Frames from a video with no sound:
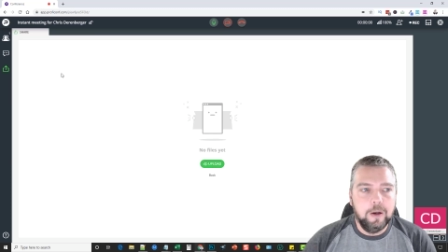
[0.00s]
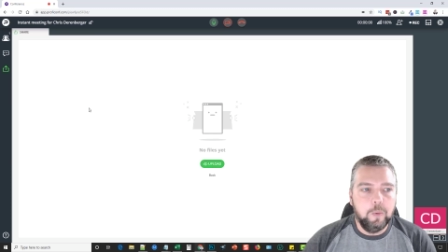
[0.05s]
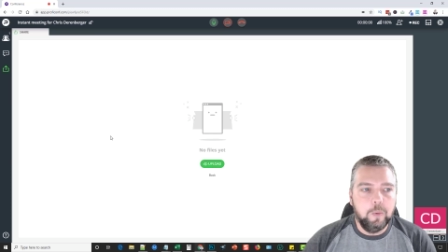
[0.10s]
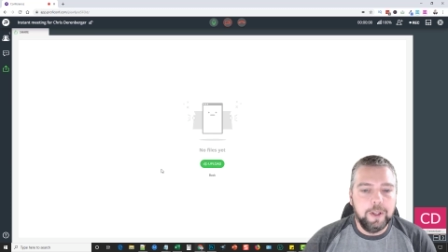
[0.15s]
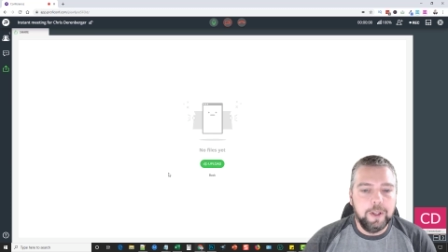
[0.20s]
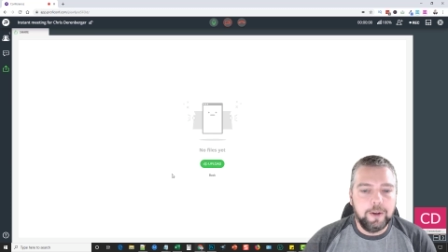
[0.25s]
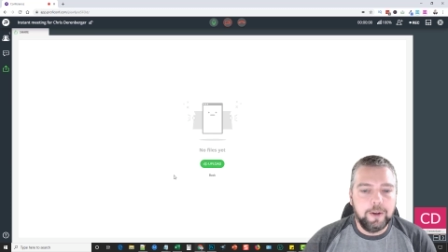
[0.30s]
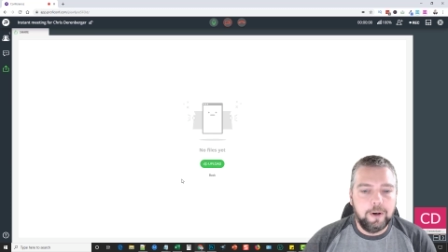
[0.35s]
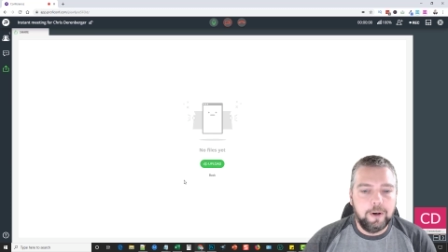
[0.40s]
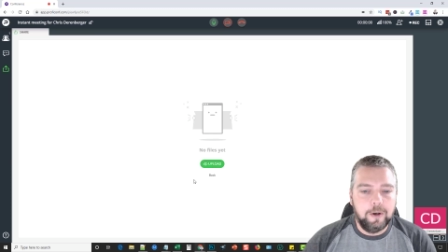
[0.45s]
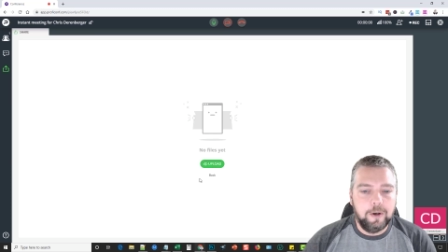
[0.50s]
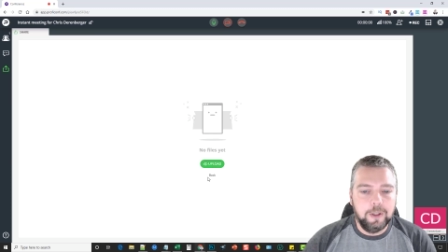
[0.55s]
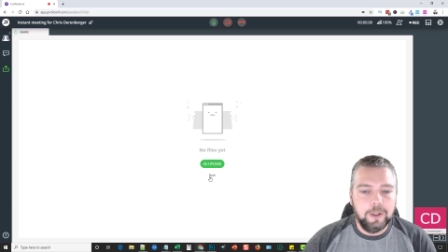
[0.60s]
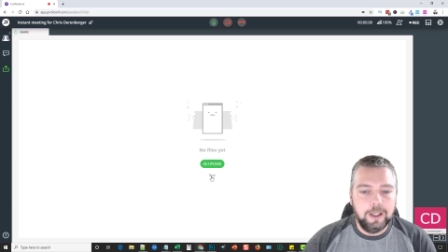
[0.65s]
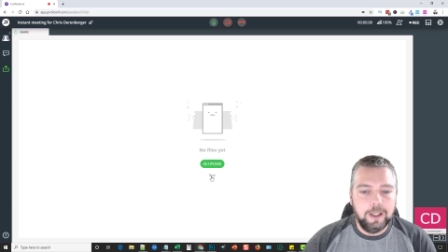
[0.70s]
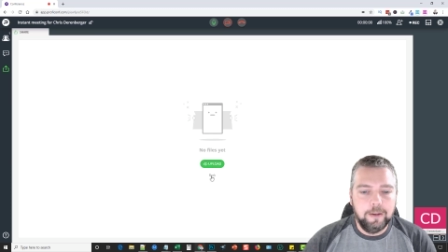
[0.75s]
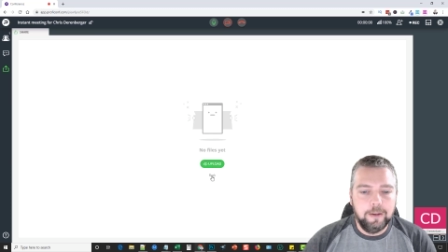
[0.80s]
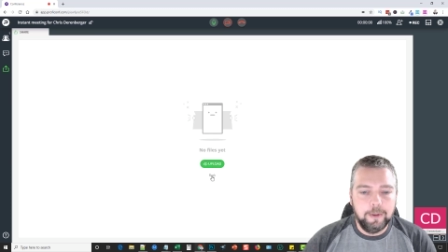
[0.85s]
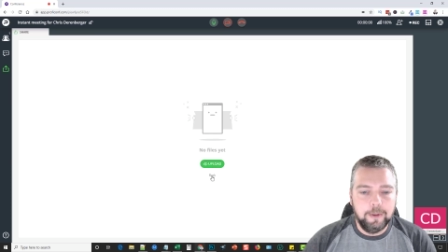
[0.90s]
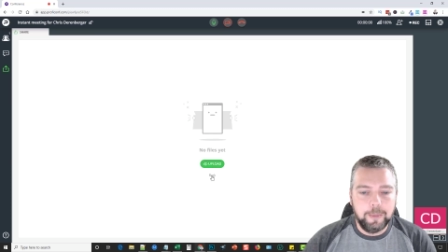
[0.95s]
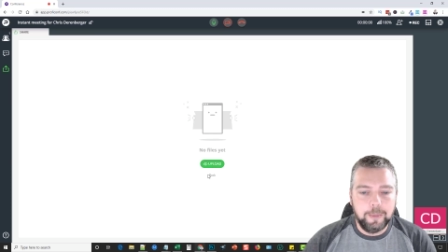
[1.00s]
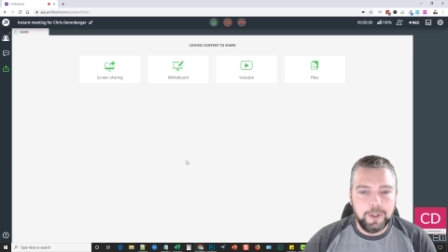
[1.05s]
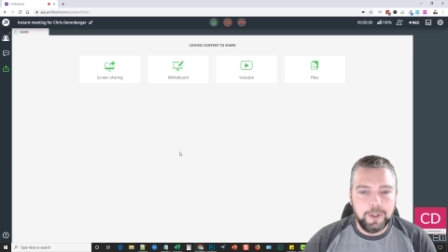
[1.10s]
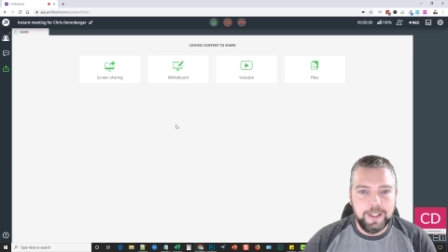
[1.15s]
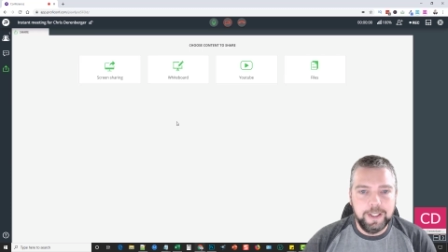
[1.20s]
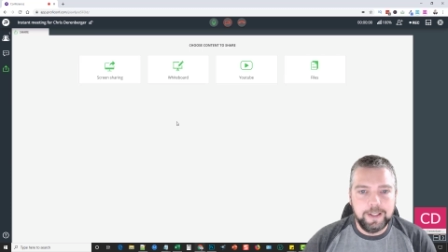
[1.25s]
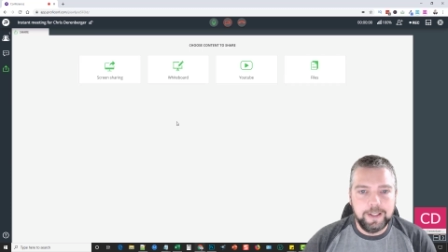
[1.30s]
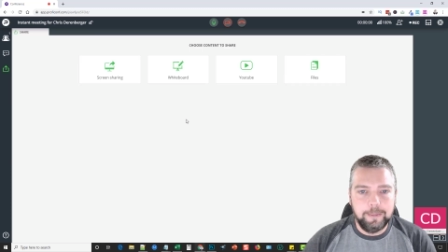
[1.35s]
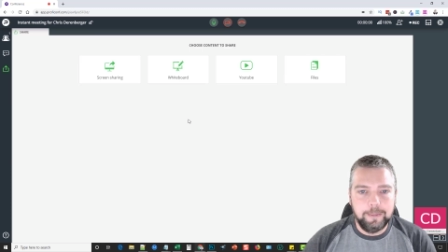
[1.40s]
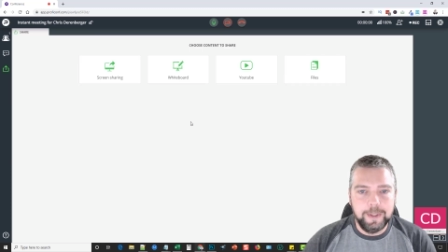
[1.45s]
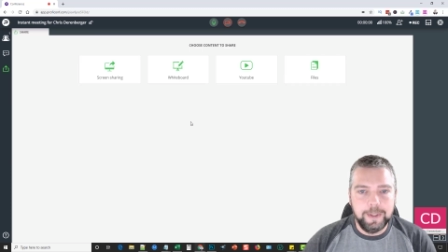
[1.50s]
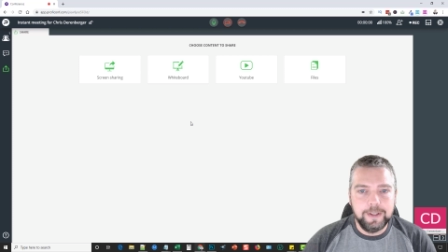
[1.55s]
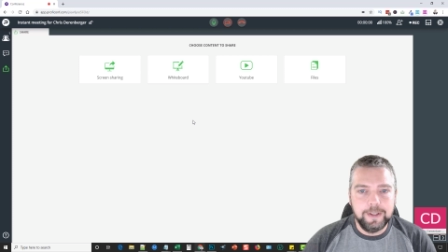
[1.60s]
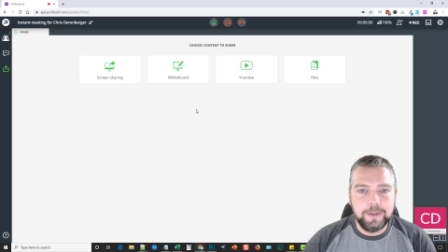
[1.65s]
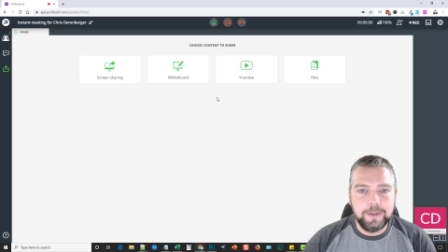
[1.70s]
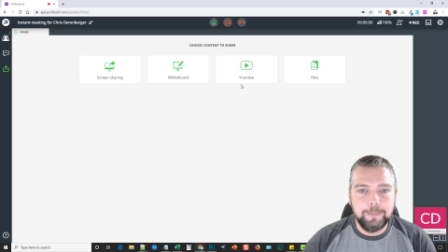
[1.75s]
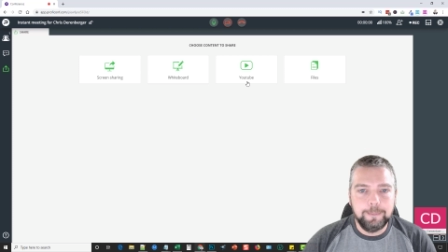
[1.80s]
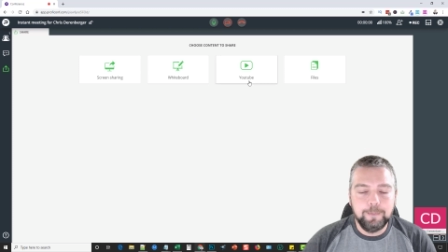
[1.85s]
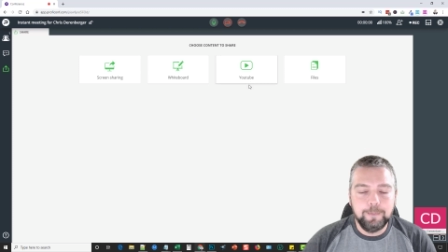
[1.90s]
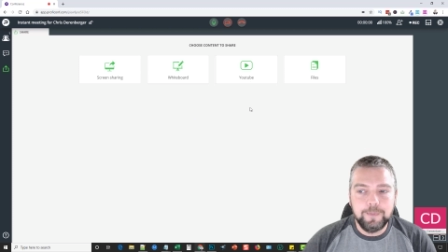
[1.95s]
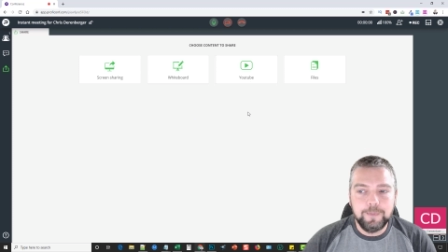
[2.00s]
with all of the participants.